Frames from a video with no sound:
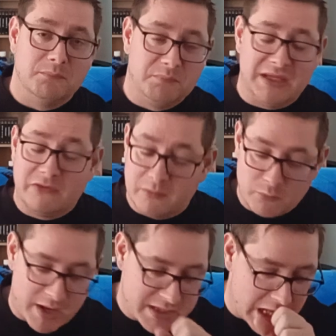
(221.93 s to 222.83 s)
beat
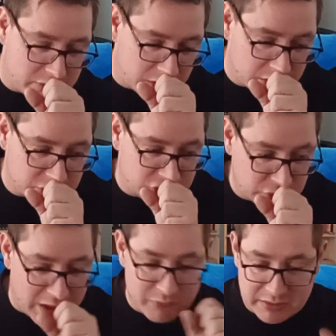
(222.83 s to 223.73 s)
White Knight Chronicles
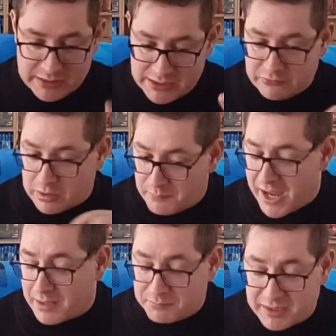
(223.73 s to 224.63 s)
2. I really need to go
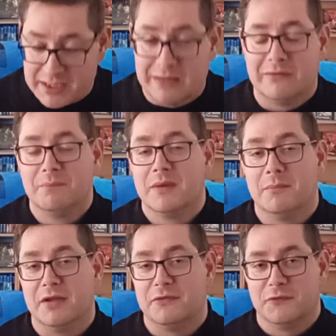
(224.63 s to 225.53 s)
back and play it.
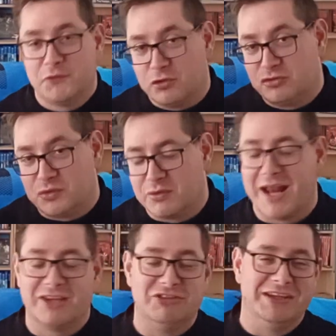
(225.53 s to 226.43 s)
But first, Rogue
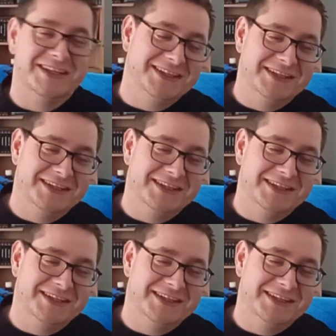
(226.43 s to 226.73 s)
Galaxy.